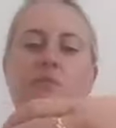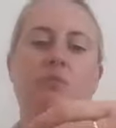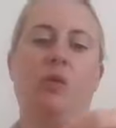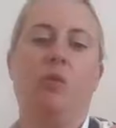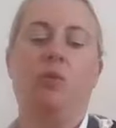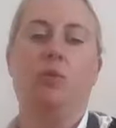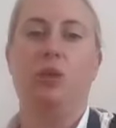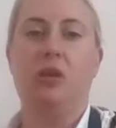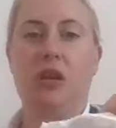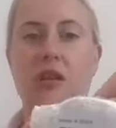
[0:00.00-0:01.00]
one.
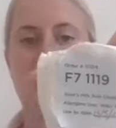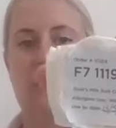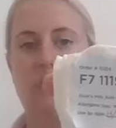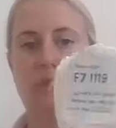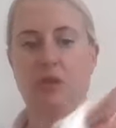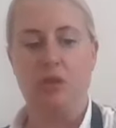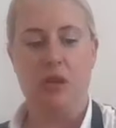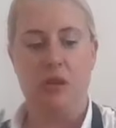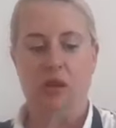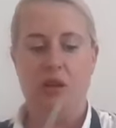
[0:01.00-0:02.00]
1119, that one.
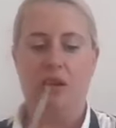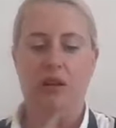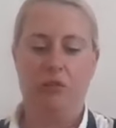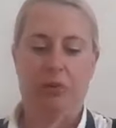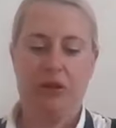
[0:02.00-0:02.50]
A little